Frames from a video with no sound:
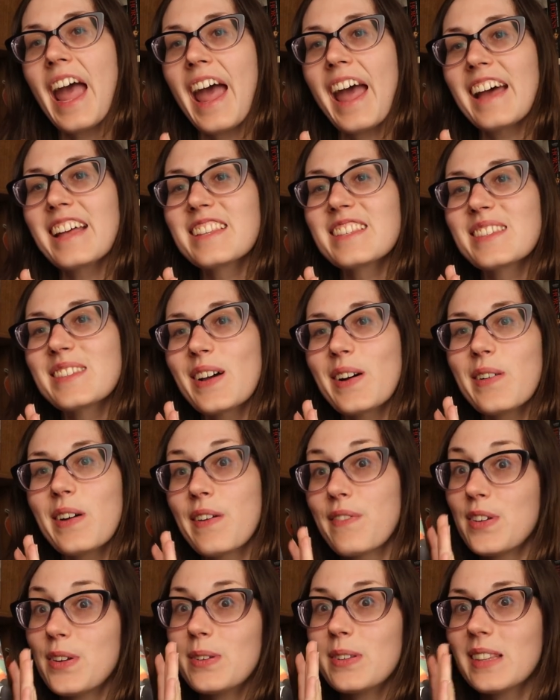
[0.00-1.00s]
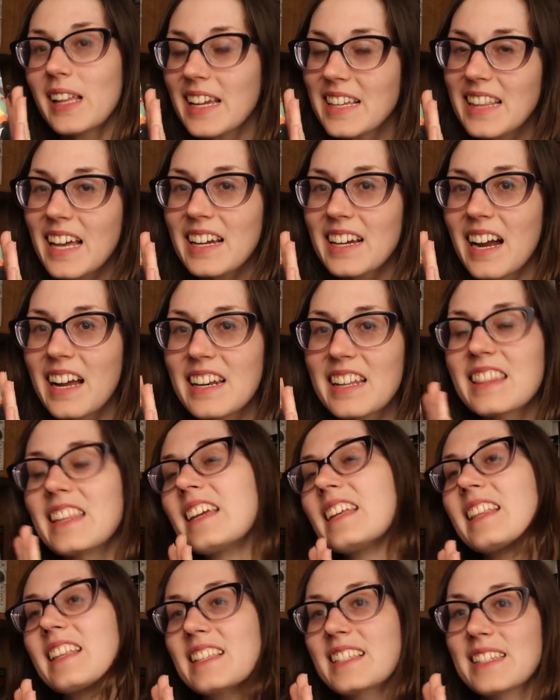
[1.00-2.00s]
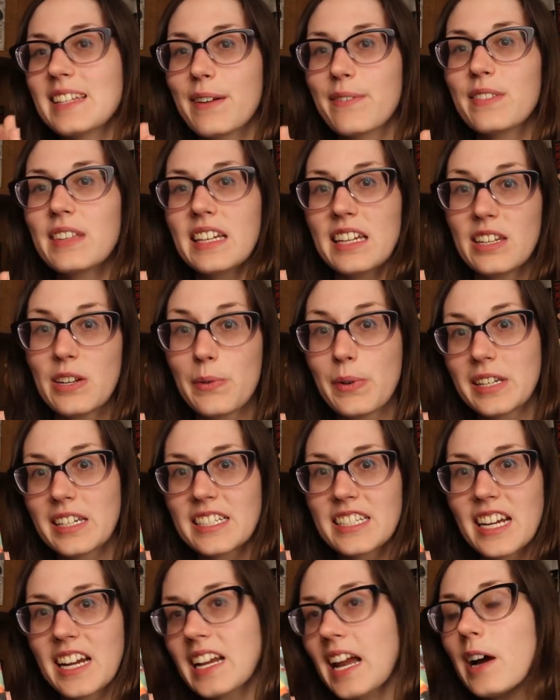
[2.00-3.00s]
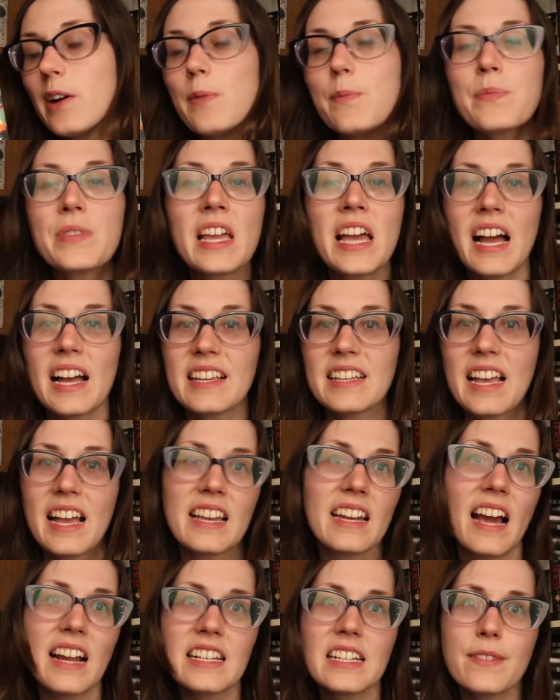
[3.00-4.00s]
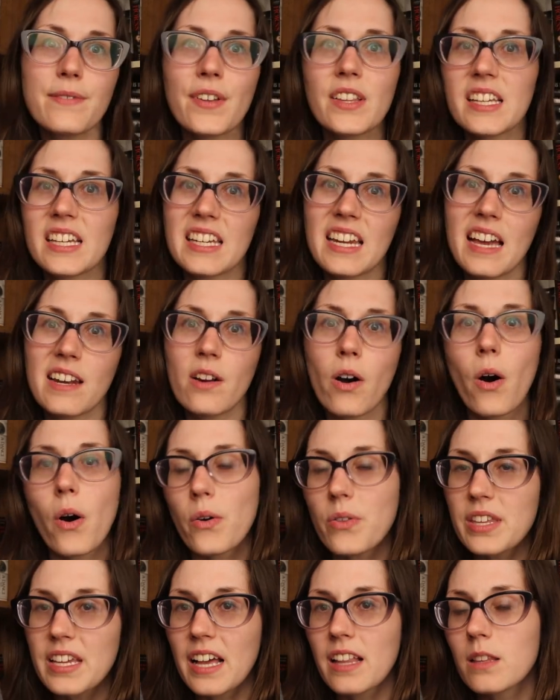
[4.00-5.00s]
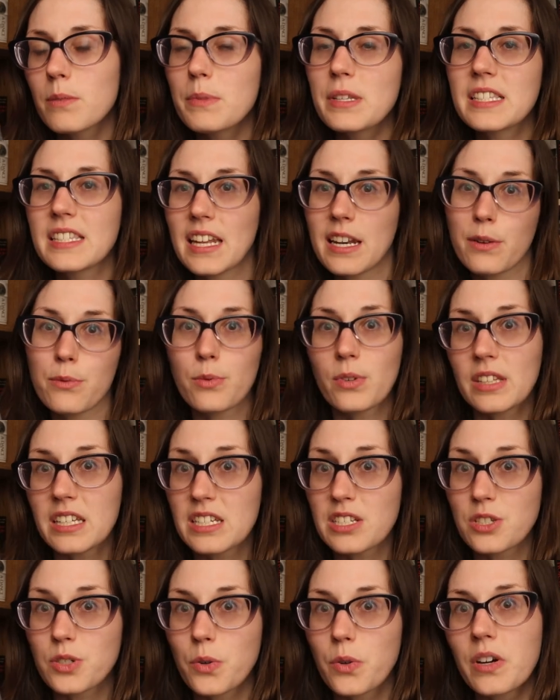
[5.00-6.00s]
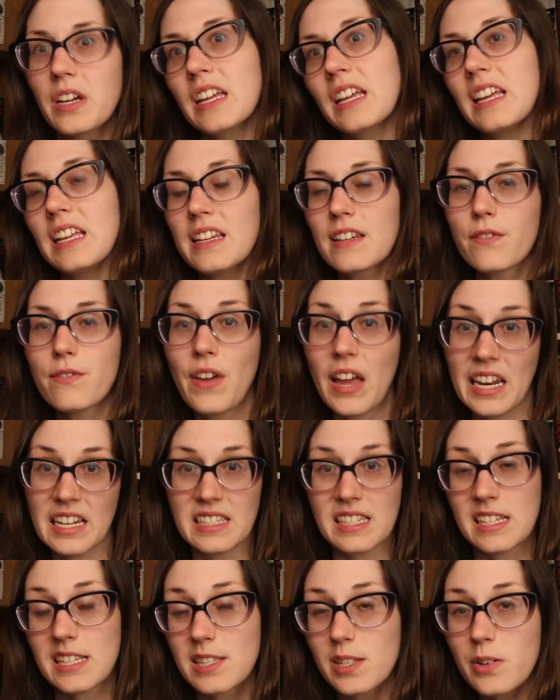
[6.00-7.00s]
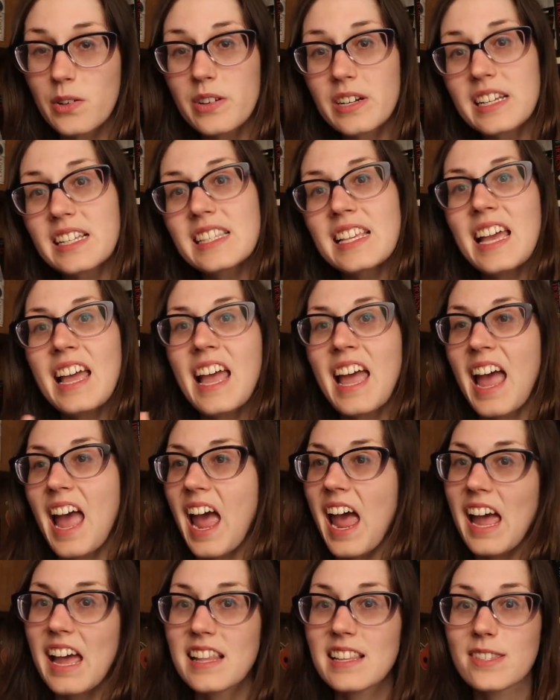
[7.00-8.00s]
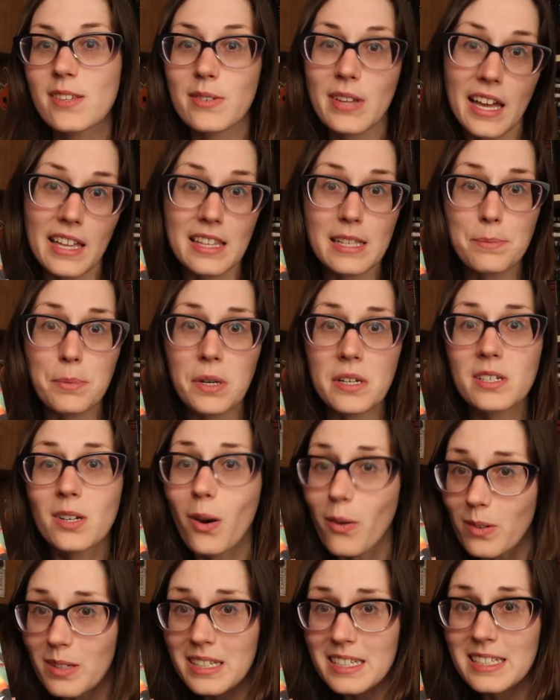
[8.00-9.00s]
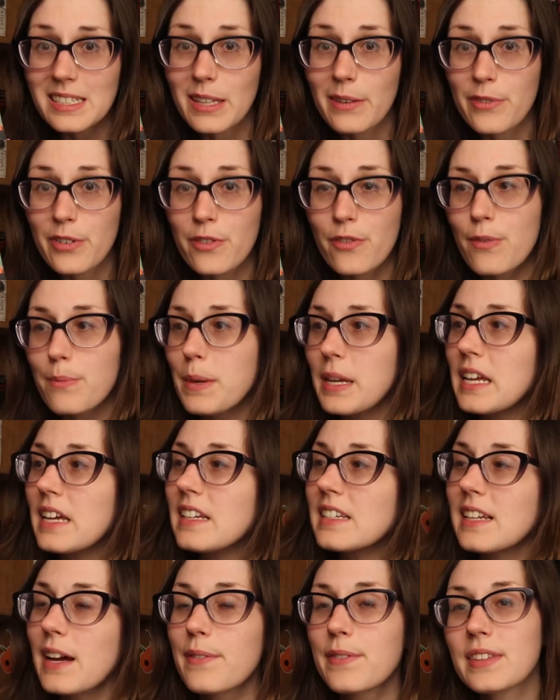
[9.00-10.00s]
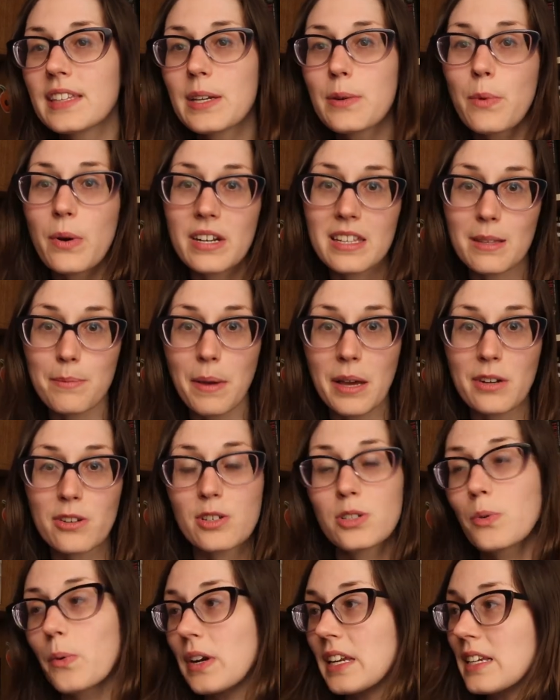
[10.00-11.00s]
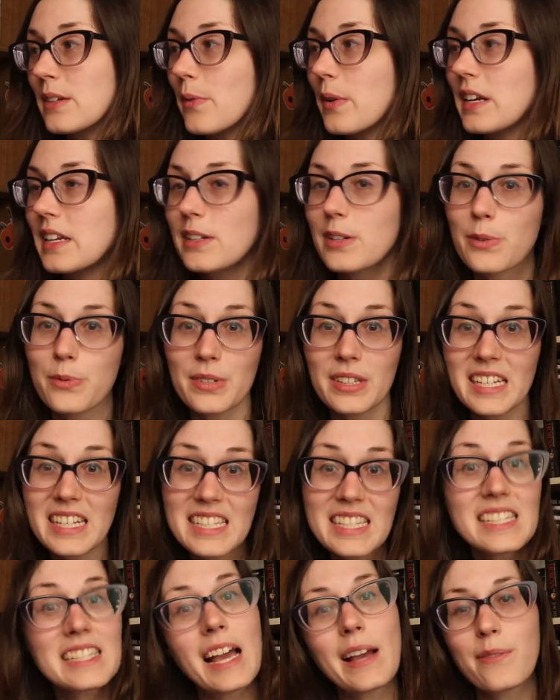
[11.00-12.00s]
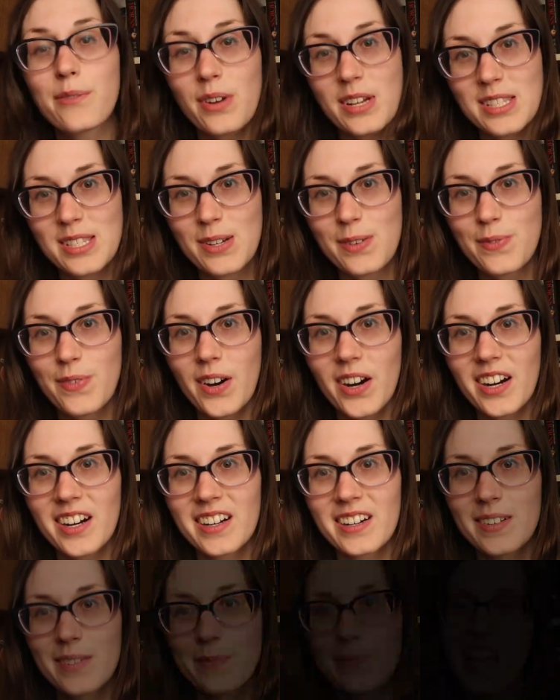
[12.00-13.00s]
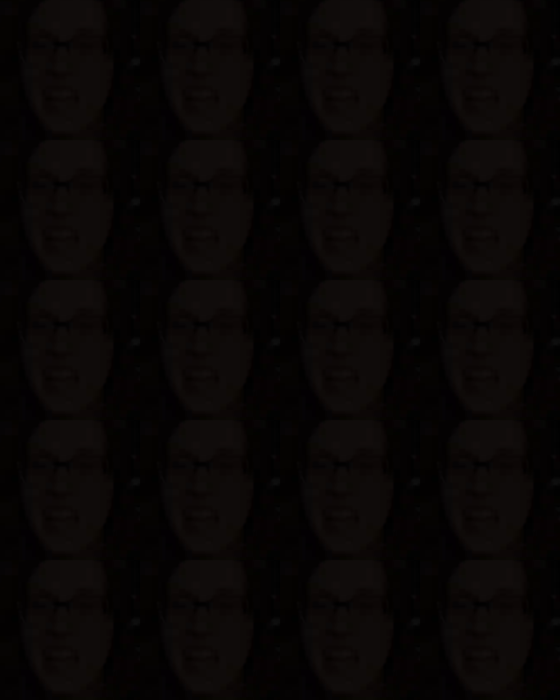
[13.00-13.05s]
And so if you like that kind of thing, this is definitely a new one to check out. Again, I just felt like it had all the elements that I really enjoy in fantasy stories. And so yeah, this book totally delivered for me. Definitely one of the better 2022 releases I've read so far.